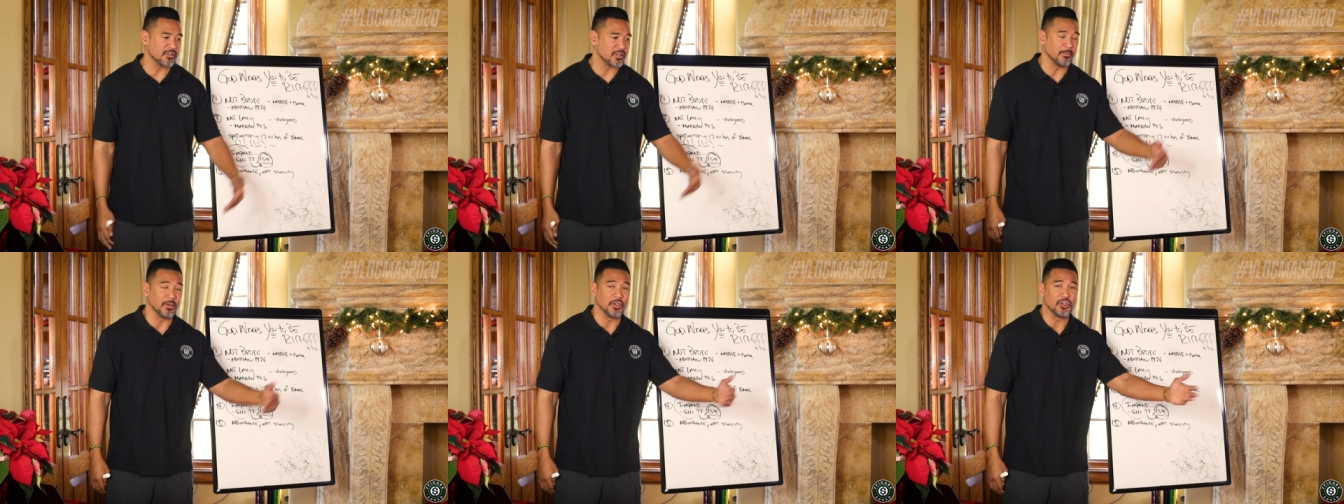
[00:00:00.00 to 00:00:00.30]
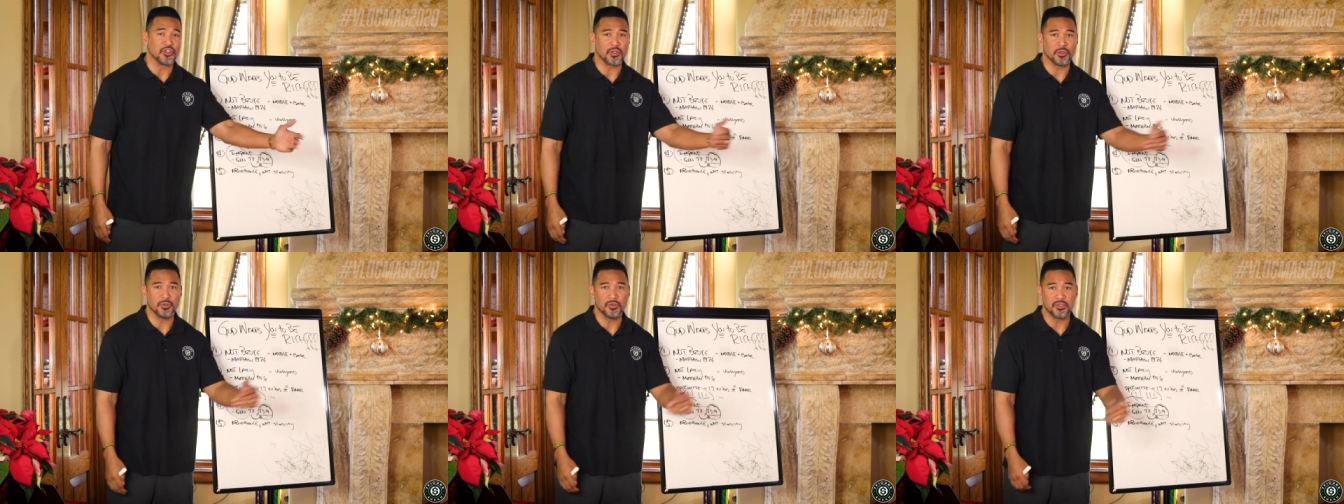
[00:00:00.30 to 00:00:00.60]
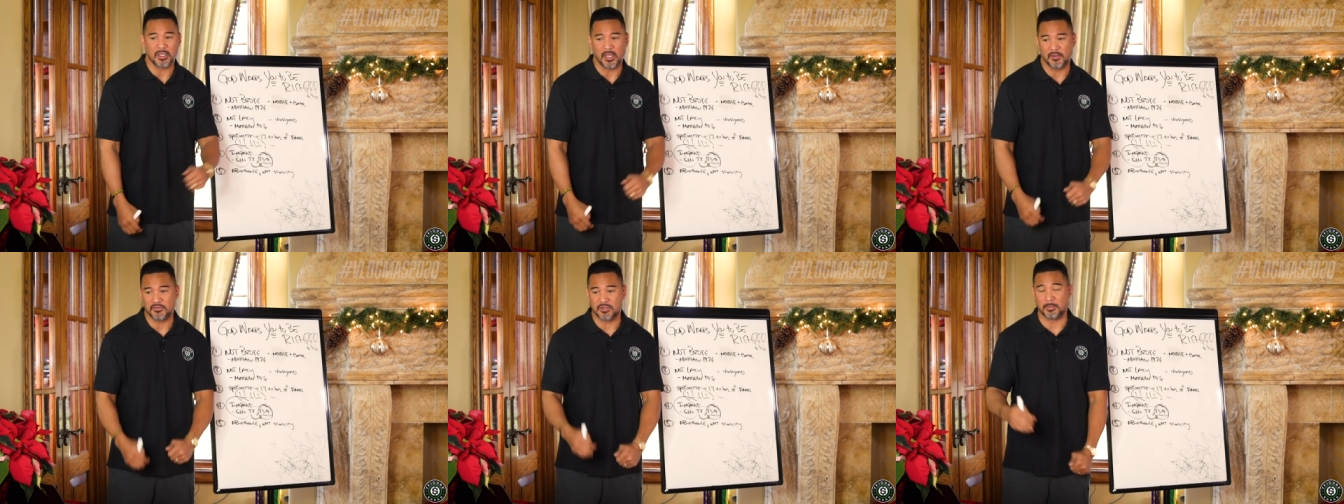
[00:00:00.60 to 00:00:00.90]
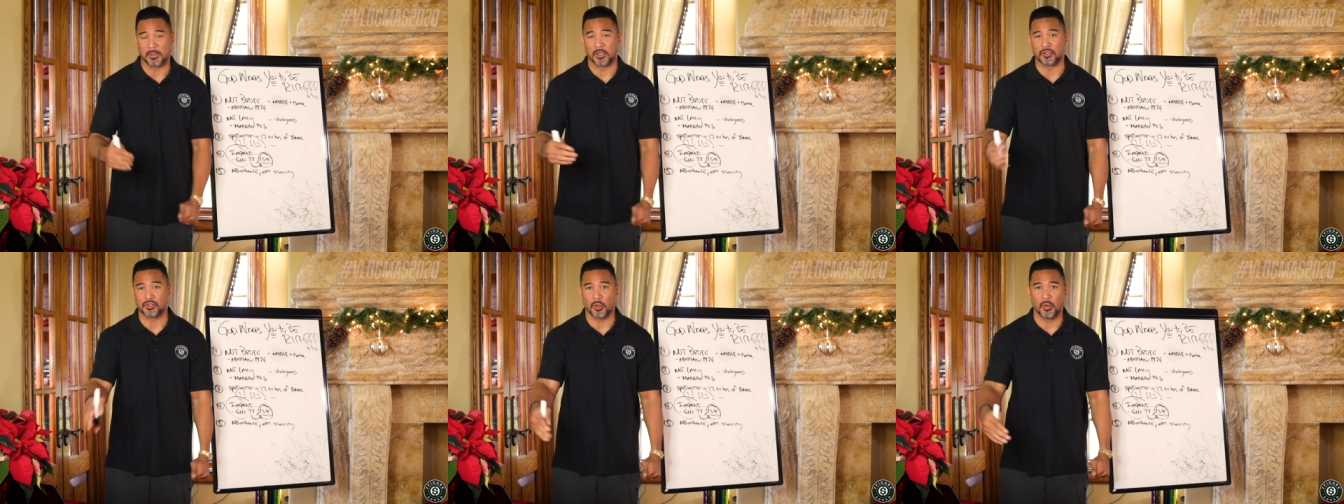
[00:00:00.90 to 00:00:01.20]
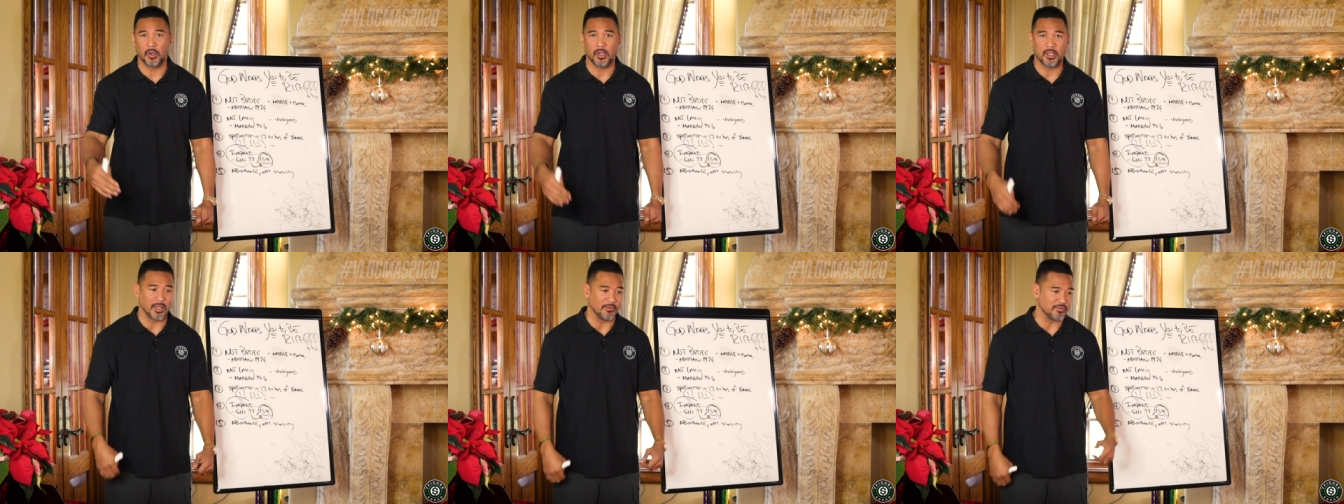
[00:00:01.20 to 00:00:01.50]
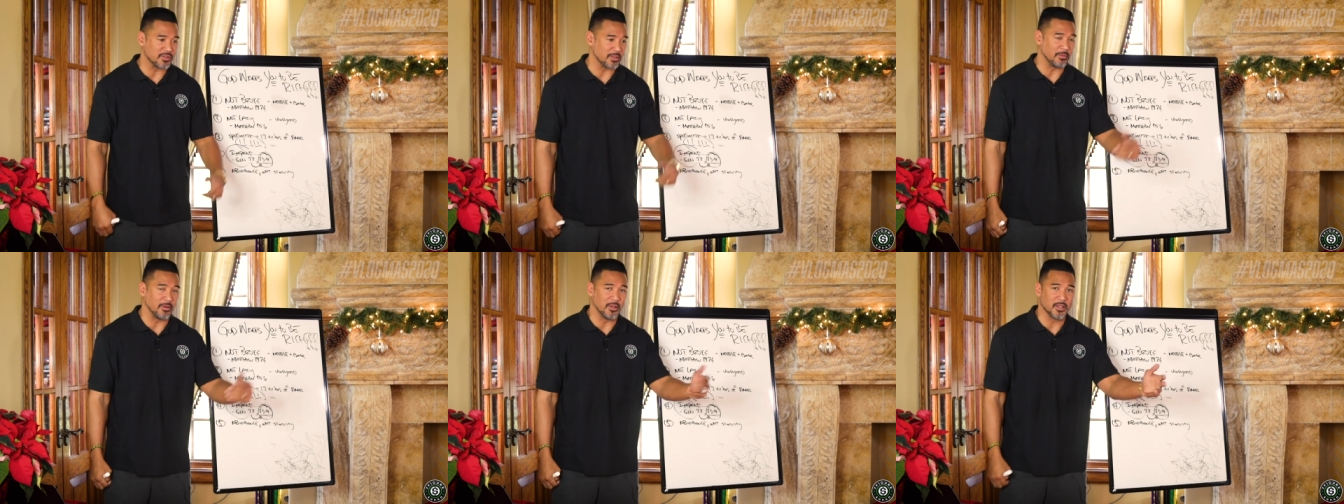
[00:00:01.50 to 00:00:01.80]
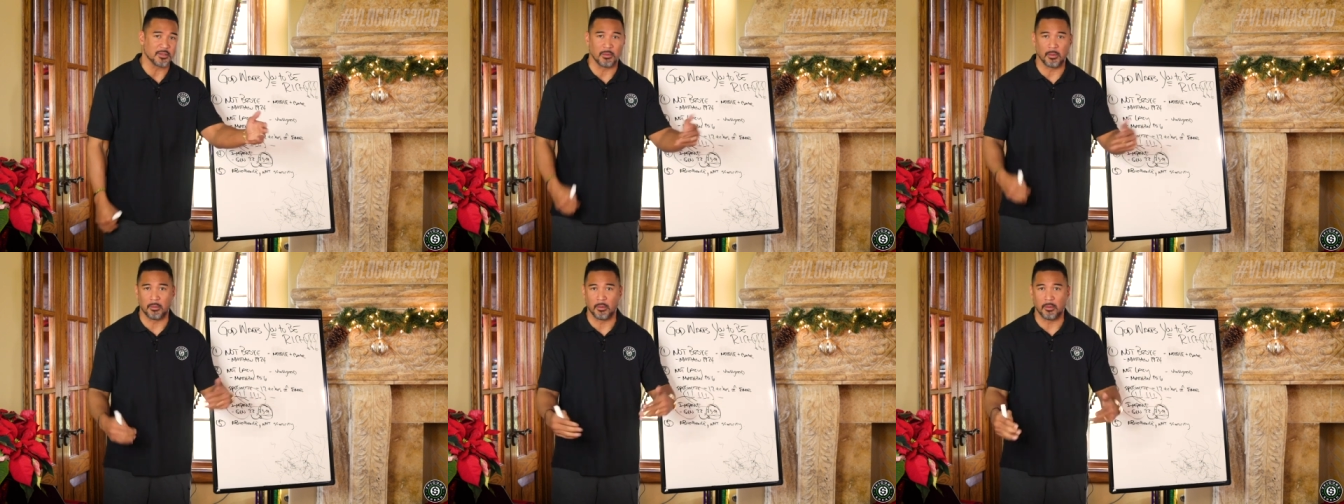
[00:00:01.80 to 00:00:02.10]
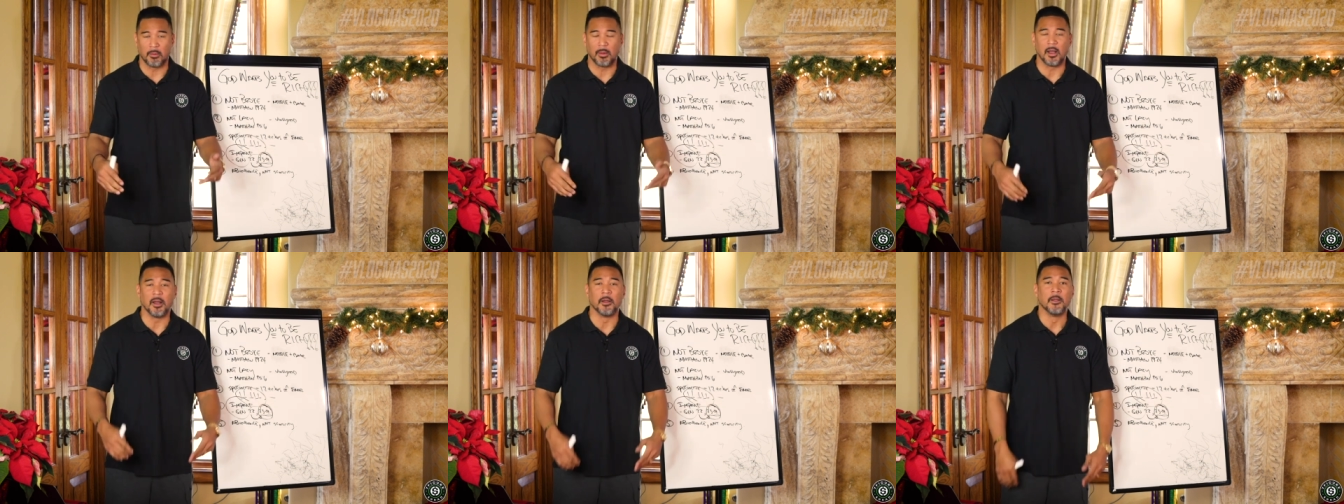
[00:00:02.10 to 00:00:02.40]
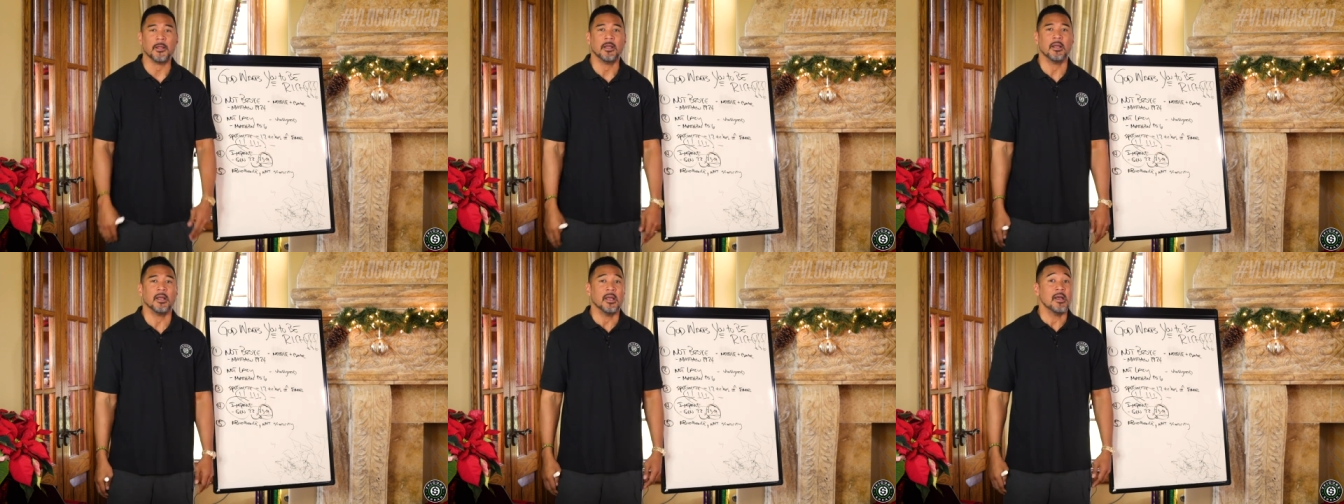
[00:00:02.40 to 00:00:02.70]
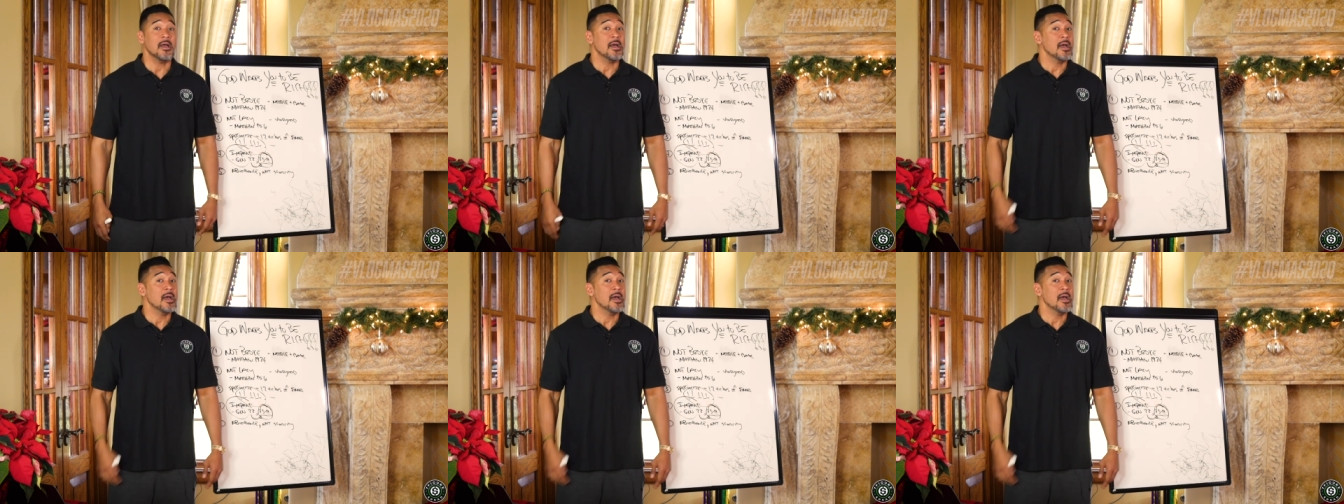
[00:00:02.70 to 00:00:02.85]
you give somebody shoes, you give somebody a toy, you give somebody this, blah, blah, blah, blah.